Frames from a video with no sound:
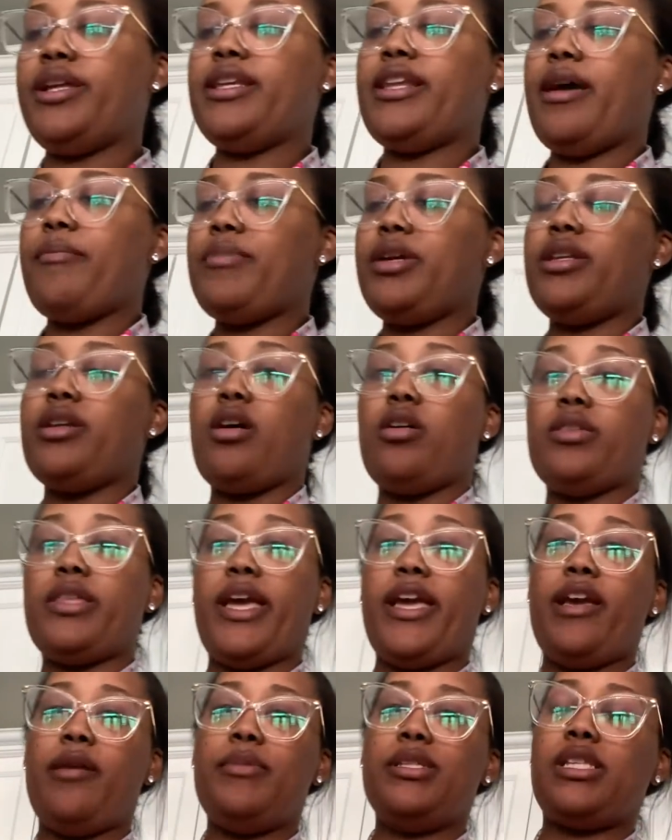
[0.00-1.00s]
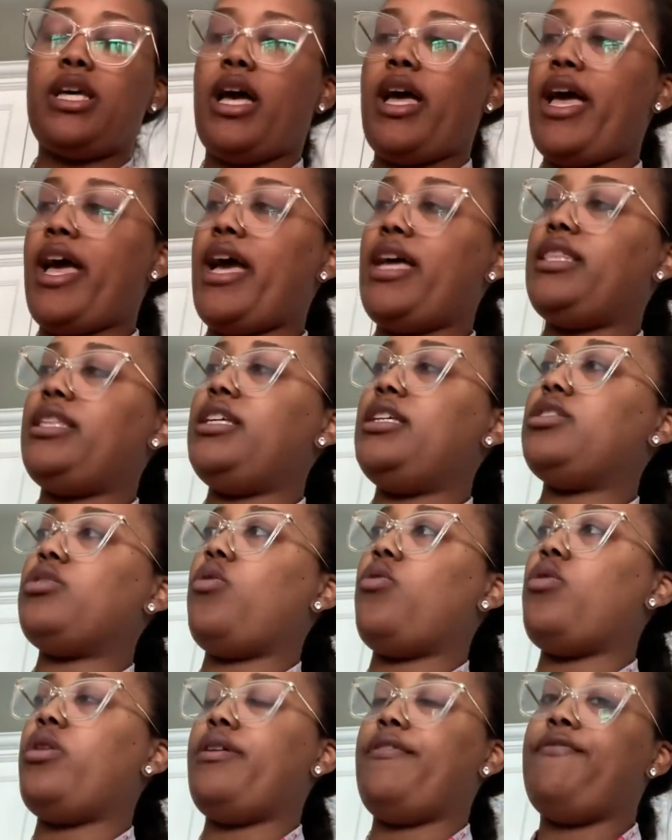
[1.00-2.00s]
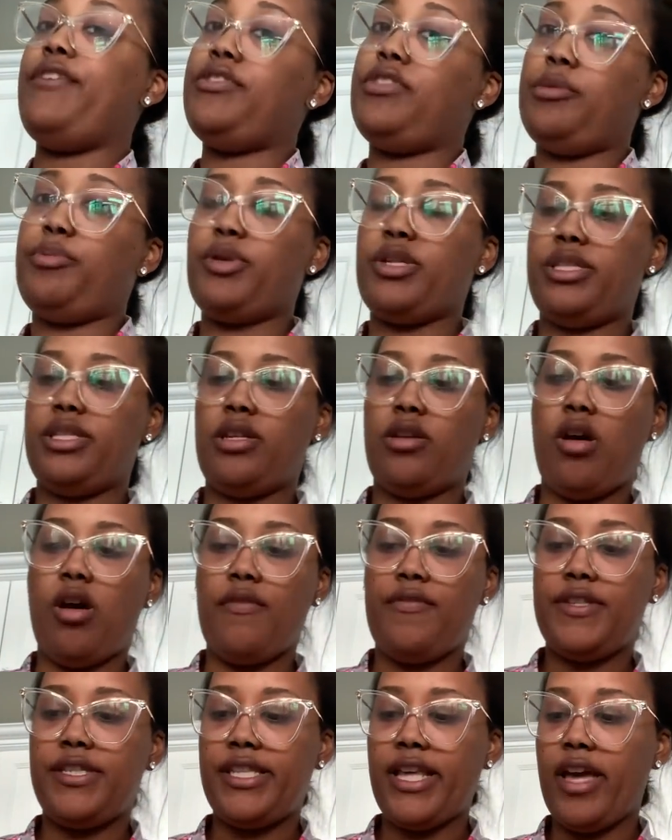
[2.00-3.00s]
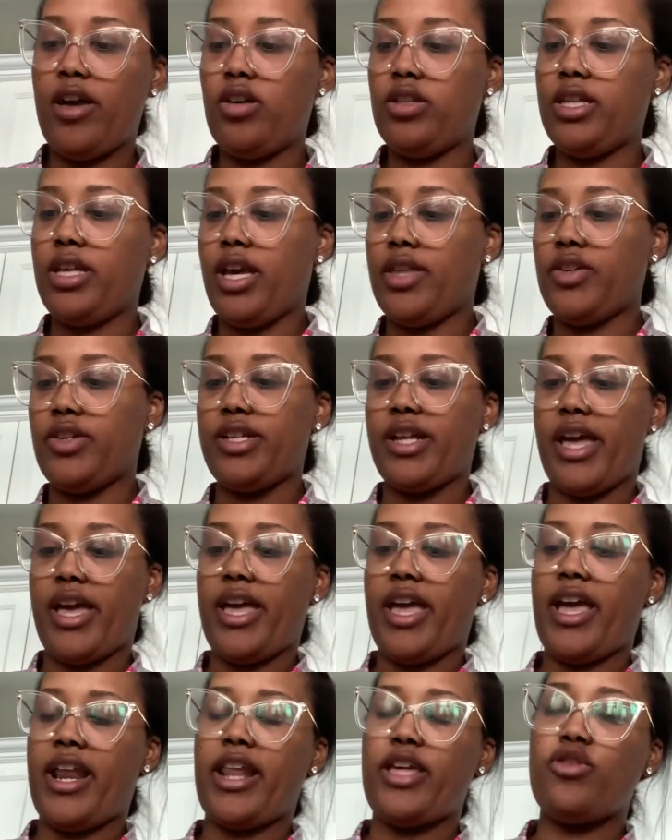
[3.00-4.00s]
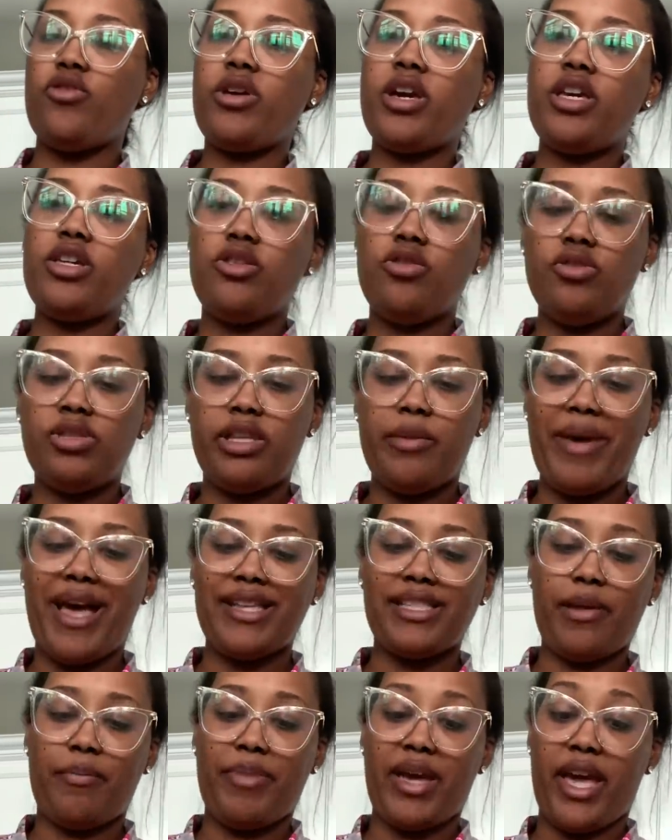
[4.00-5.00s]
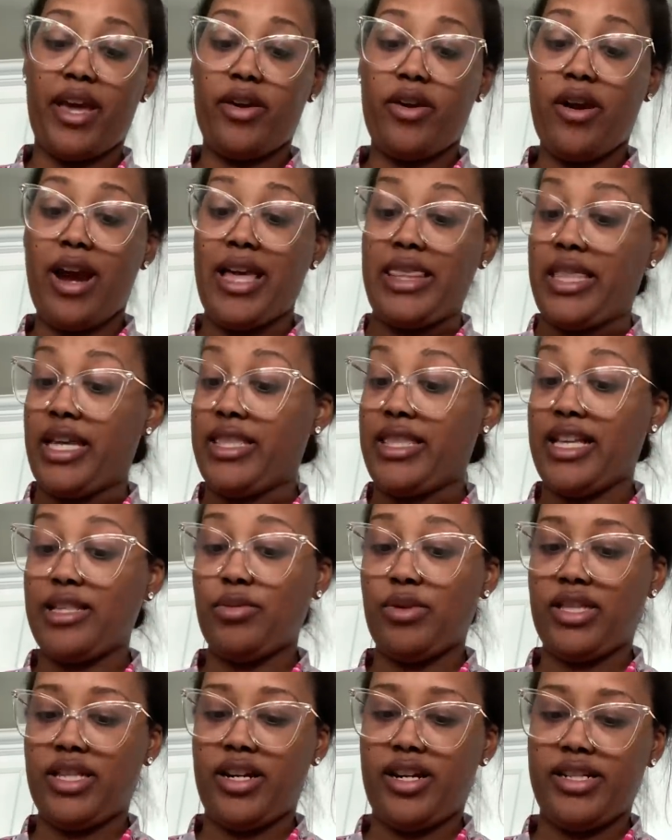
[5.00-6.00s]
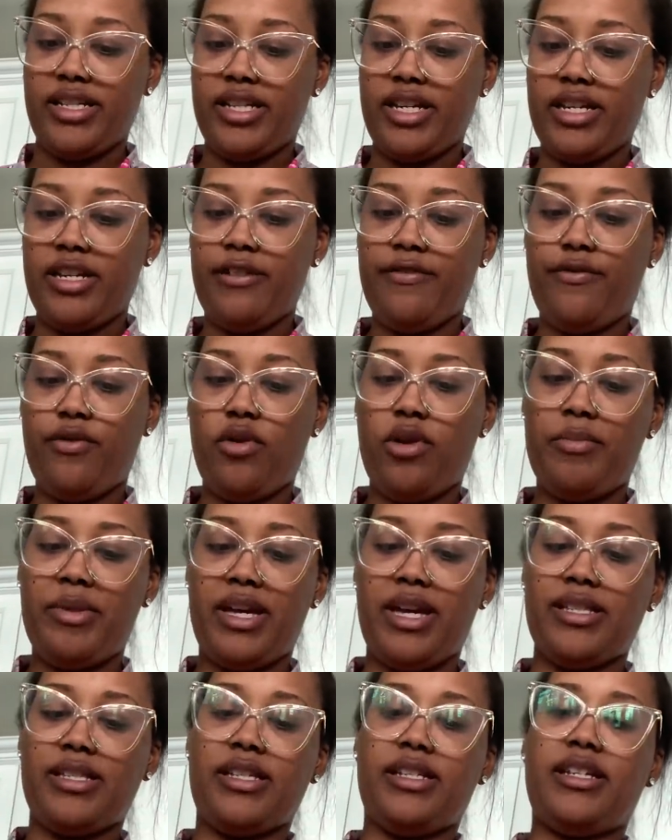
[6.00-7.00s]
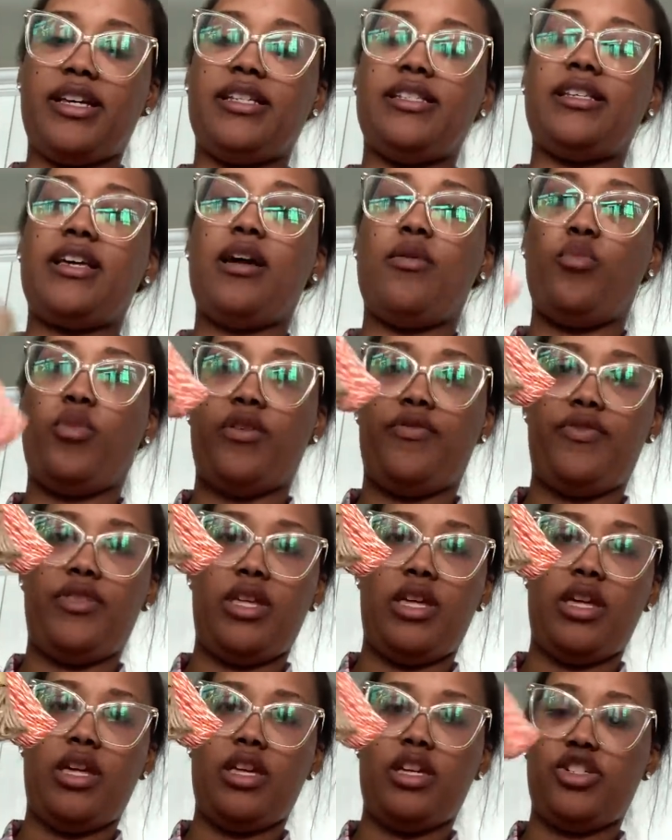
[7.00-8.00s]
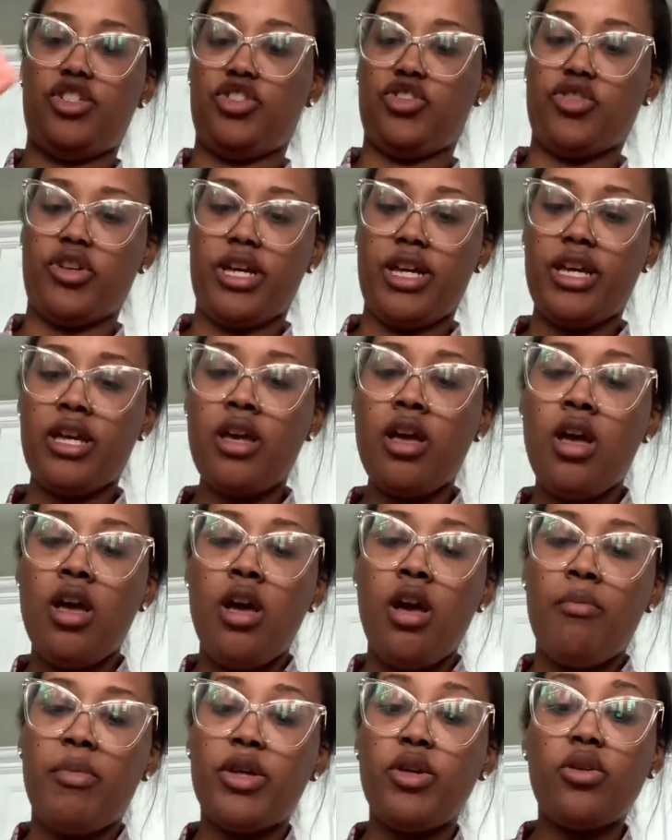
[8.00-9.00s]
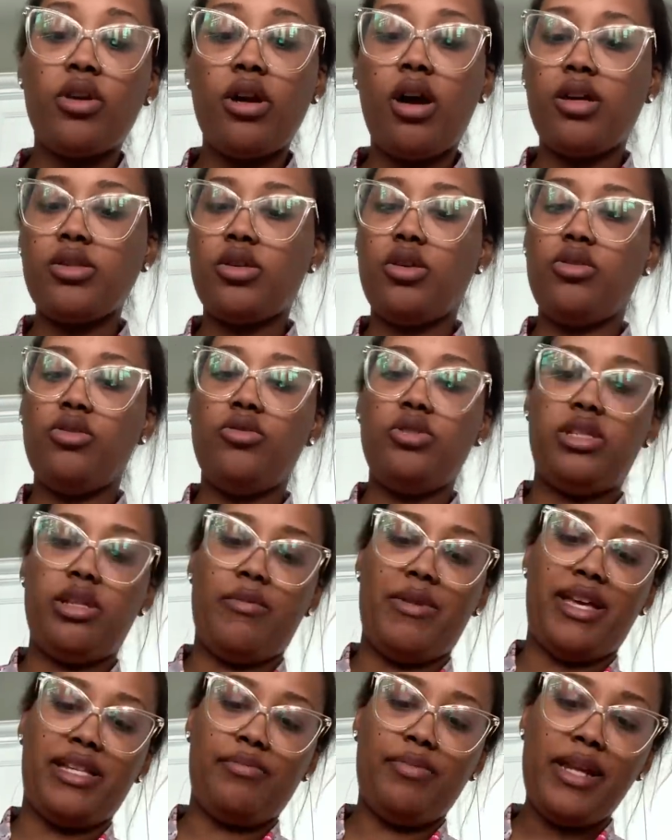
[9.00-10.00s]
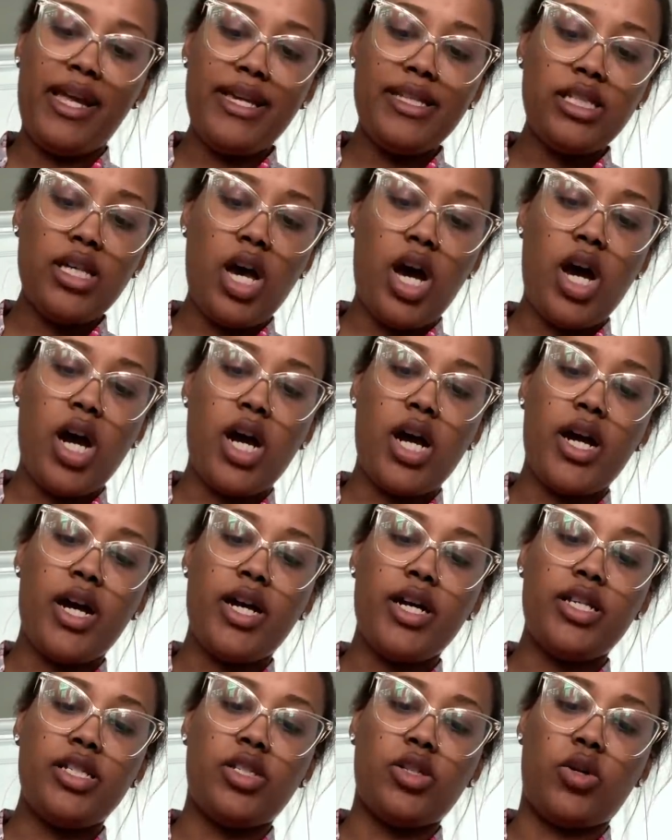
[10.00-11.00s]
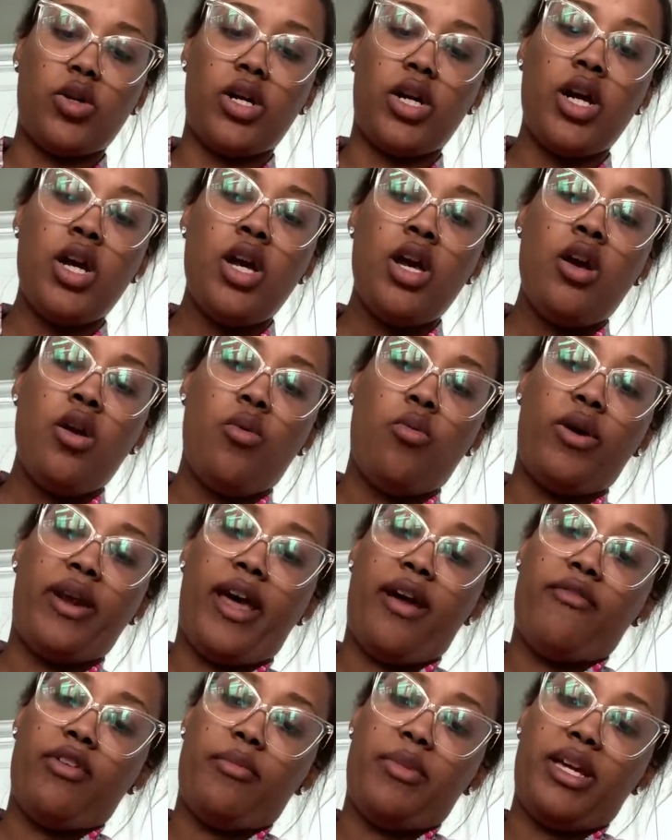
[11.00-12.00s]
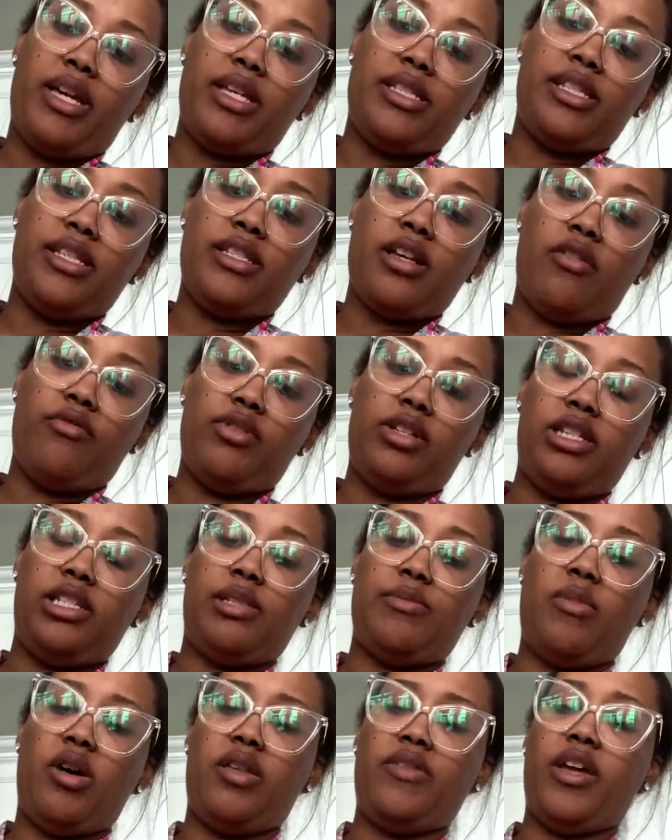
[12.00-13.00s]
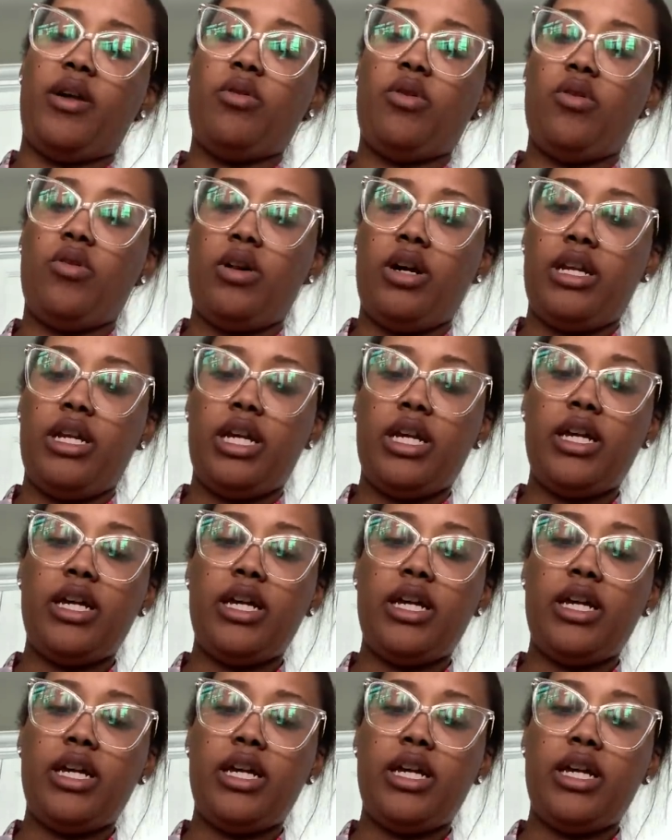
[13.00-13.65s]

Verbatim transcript: let me know that Amazon had these on fifty percent off sale the other day, and you can use them as a banner. I think that's what they're intended for, because it does come with the string. But you can also use them as place cards or whatever, because these are really small. They were on,